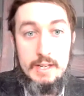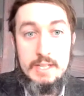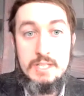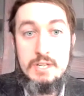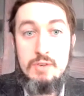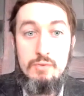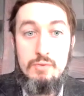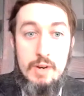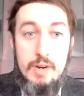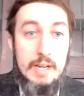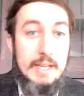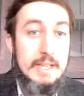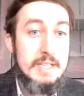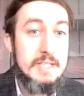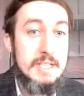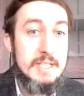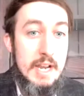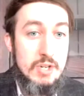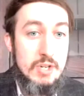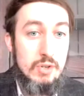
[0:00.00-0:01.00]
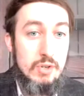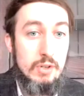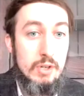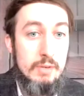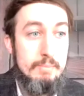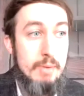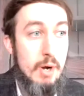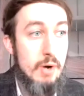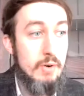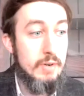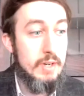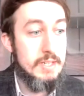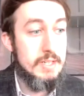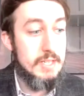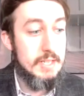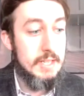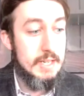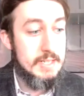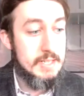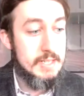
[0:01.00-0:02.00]
It's a really central component to
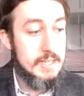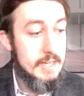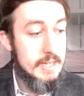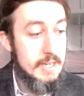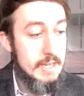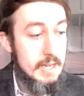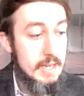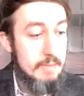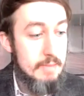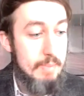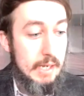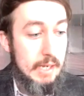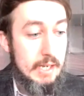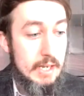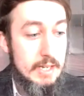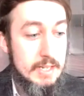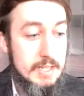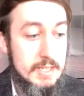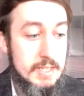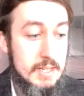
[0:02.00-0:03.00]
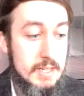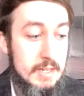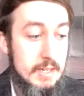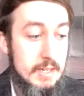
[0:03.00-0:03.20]
this, because